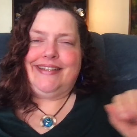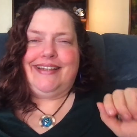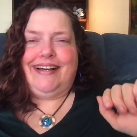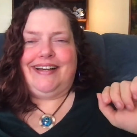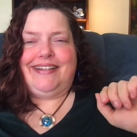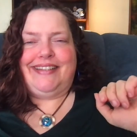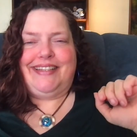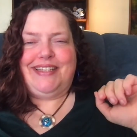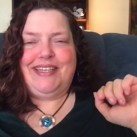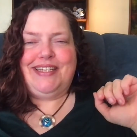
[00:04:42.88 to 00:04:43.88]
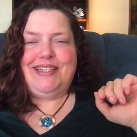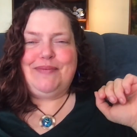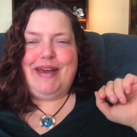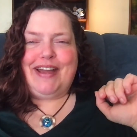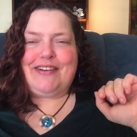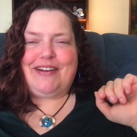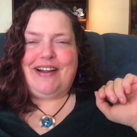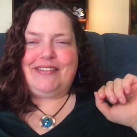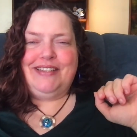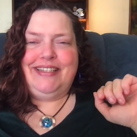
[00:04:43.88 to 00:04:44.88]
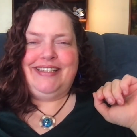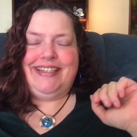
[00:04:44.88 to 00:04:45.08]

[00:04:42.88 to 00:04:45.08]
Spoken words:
in the background.